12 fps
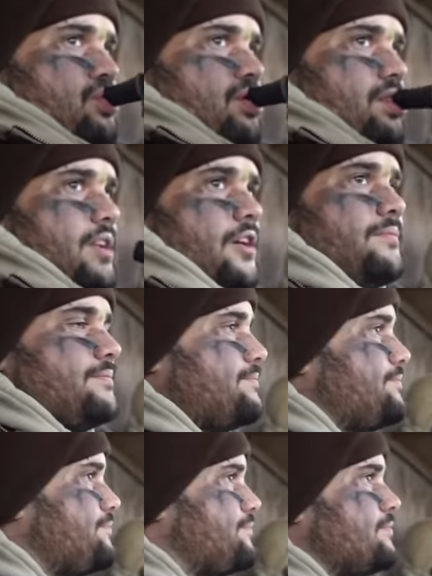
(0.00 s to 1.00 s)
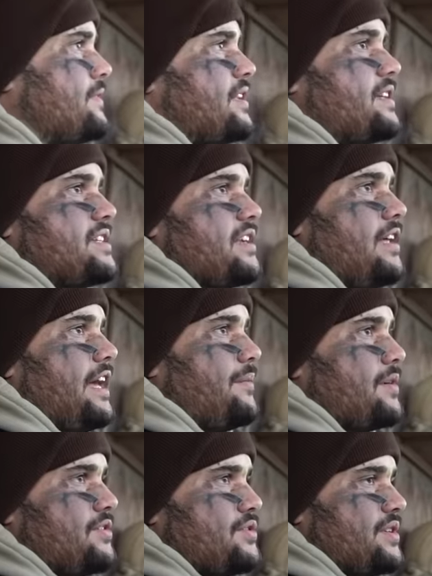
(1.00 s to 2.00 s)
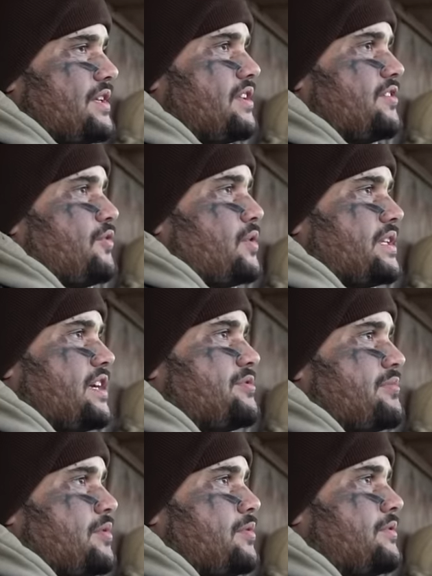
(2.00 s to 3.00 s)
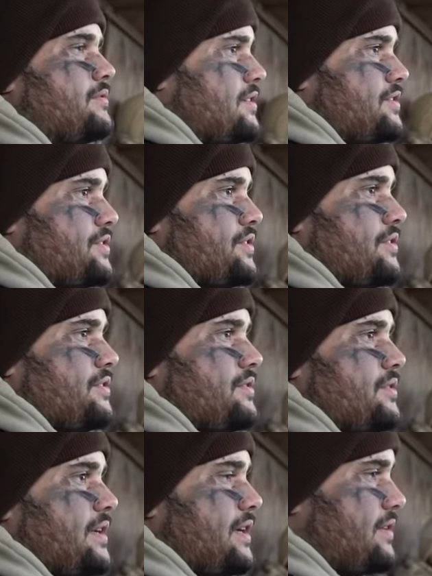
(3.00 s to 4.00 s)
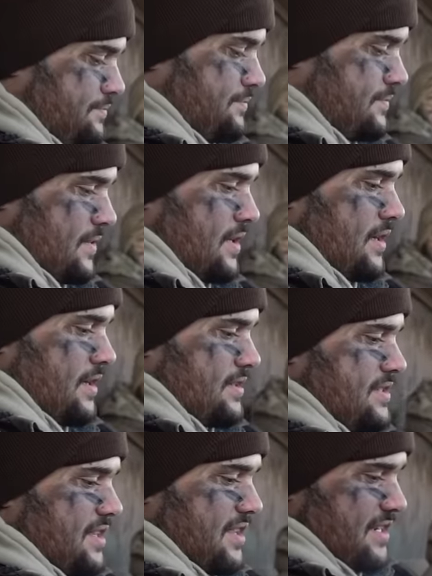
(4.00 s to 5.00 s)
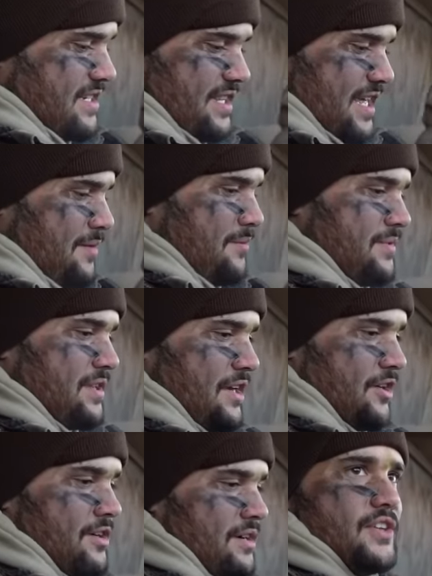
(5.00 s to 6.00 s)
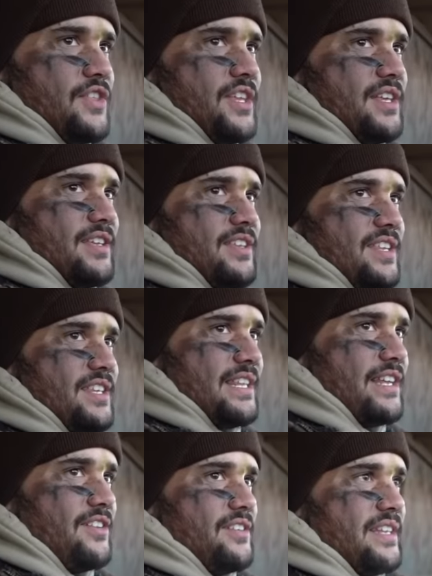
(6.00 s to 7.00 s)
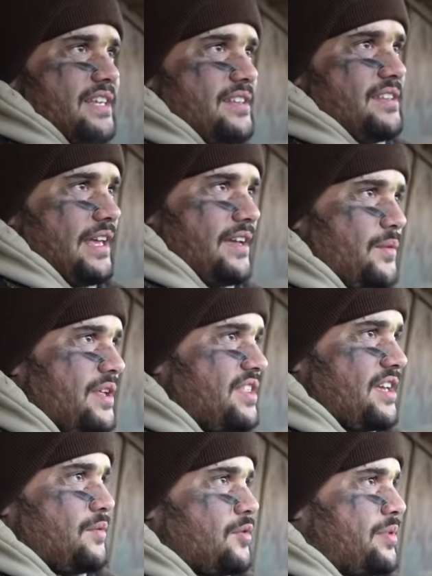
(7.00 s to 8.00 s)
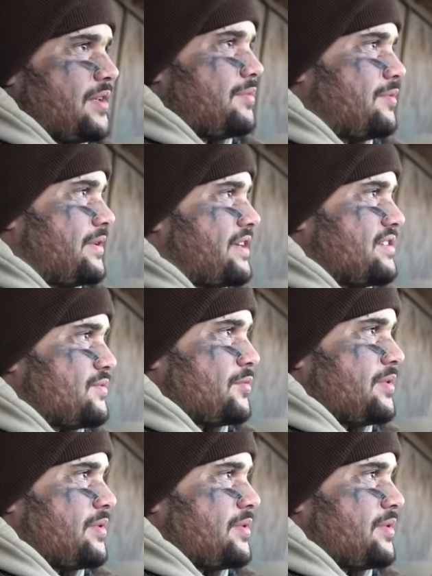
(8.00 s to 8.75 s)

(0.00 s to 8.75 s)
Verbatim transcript: No. They said, see ya. They said, hey, I'm gonna go join the other four thousand people. People? Screws. Yeah. They're people, huh? To, th to them, they are. You think You think they don't, they, like, we think we're people because we're